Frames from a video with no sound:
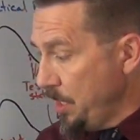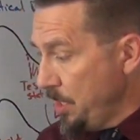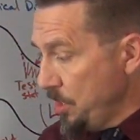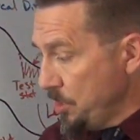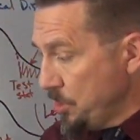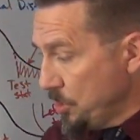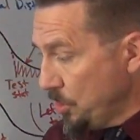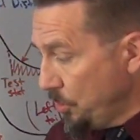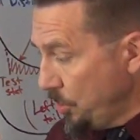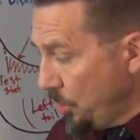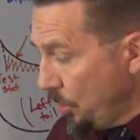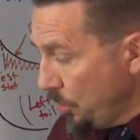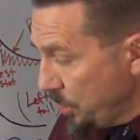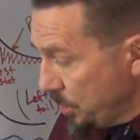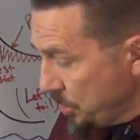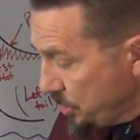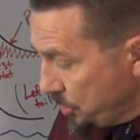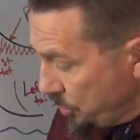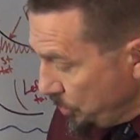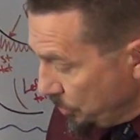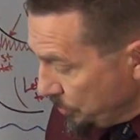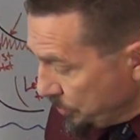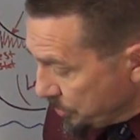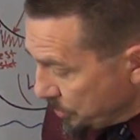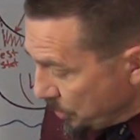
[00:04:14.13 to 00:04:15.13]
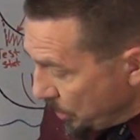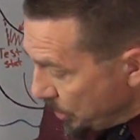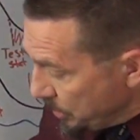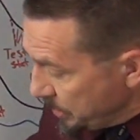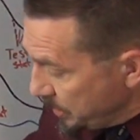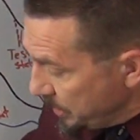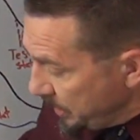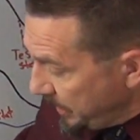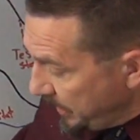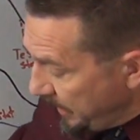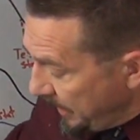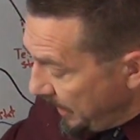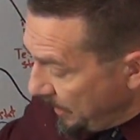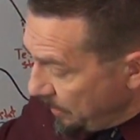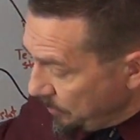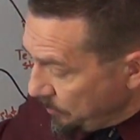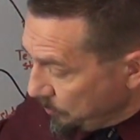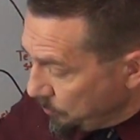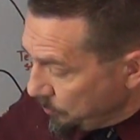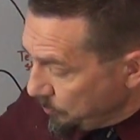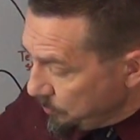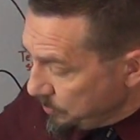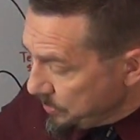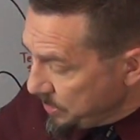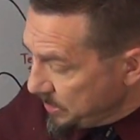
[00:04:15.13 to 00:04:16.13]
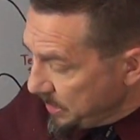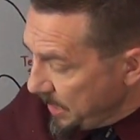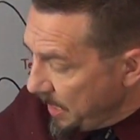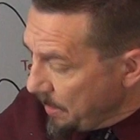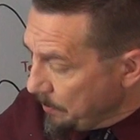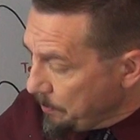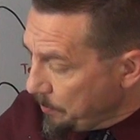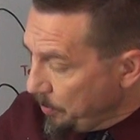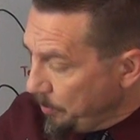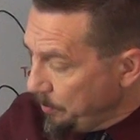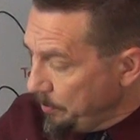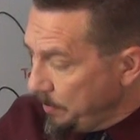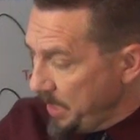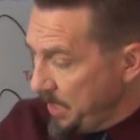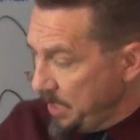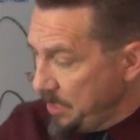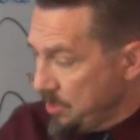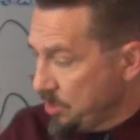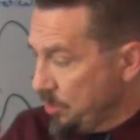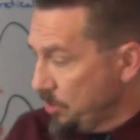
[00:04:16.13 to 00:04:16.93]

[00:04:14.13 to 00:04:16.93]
So notice you'll start to get sample mean.